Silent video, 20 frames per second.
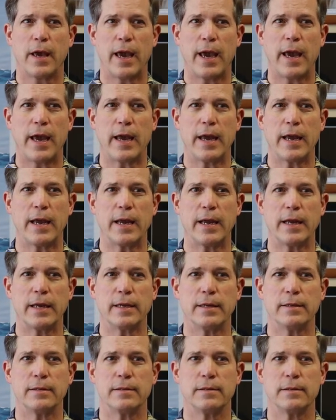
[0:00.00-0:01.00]

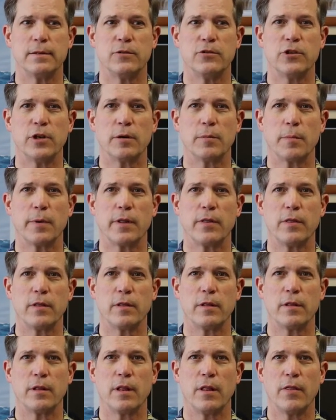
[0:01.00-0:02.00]
a
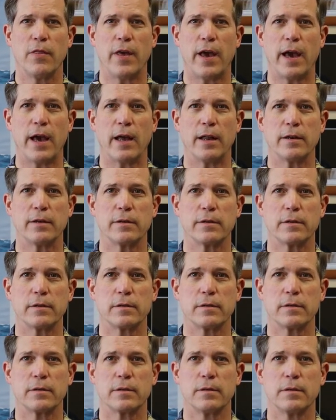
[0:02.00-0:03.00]
gentleman that
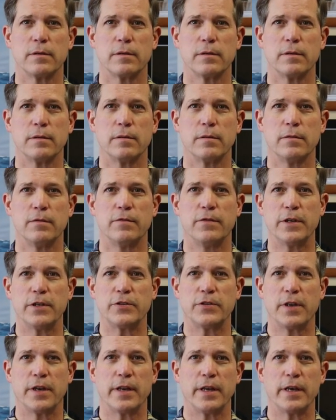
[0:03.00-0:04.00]

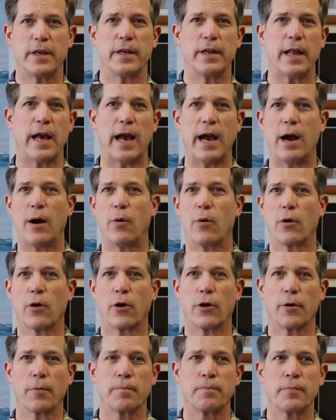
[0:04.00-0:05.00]
visited
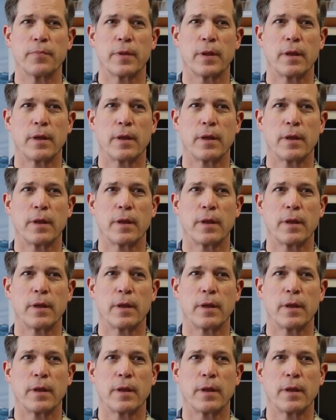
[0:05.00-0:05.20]
our,